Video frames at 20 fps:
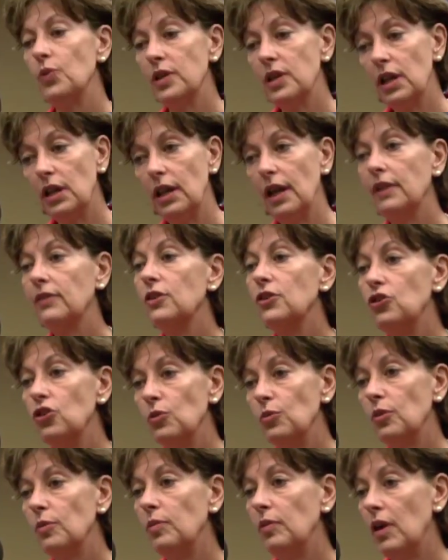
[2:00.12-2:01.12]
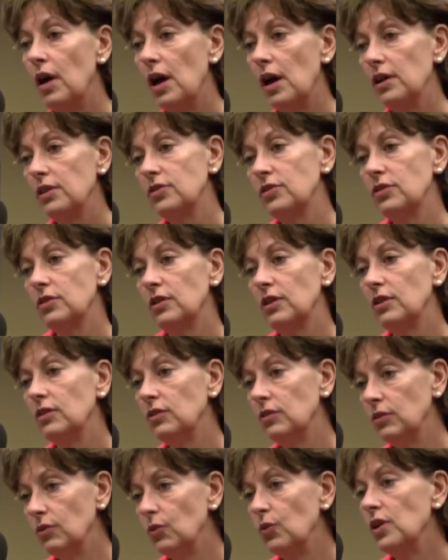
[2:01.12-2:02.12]
we collect the tumor blocks
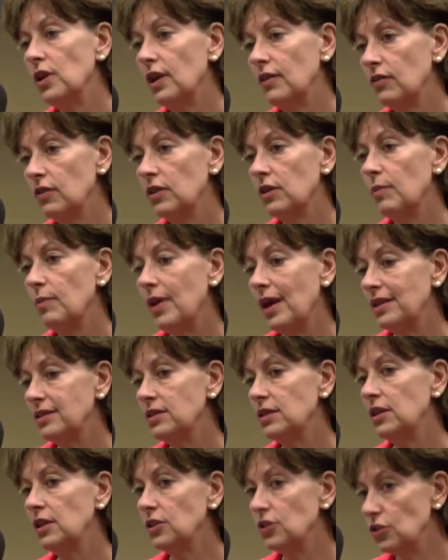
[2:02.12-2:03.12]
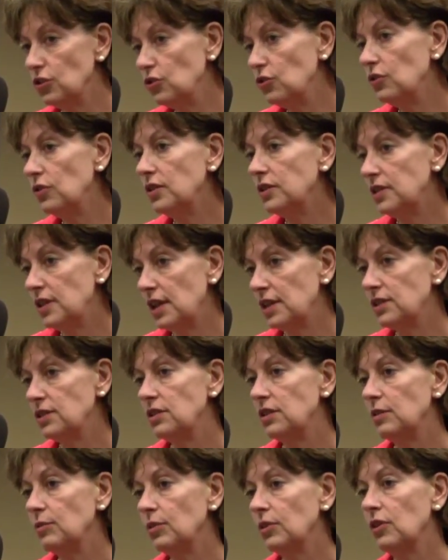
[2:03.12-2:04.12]
and we have the capacity to do the
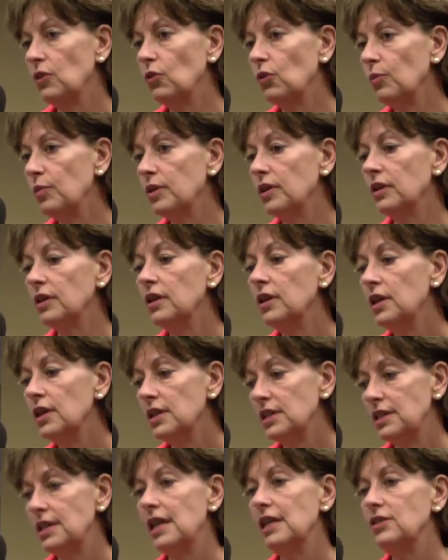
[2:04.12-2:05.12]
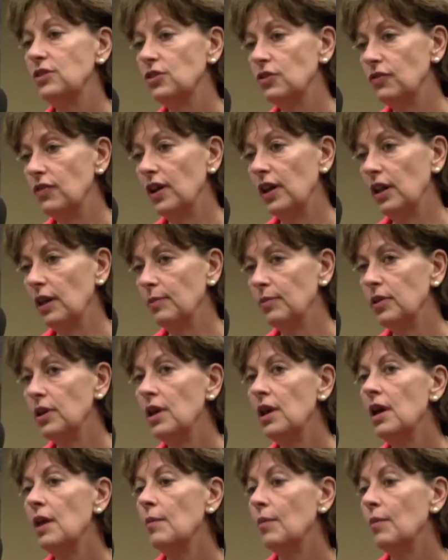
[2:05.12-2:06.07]
testing, but there will be a test developed.